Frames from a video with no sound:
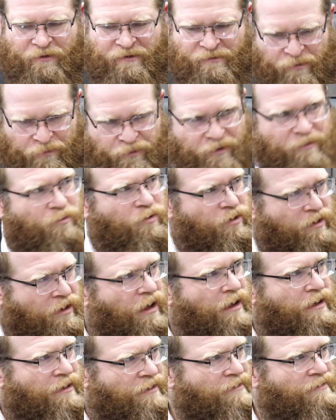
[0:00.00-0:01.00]
we put more
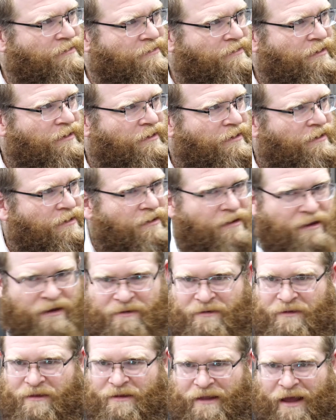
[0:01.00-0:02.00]
kaiches
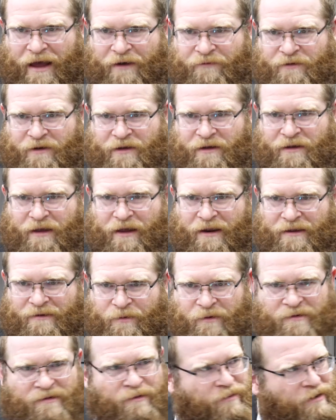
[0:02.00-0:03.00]
into the davening, and as
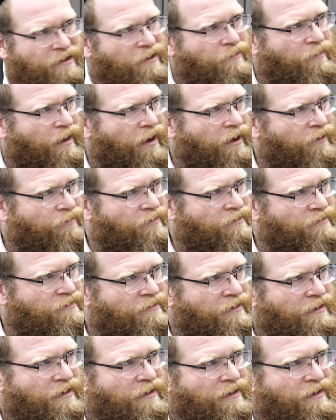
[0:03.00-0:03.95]
opposed to Mincha Ma'ariv is,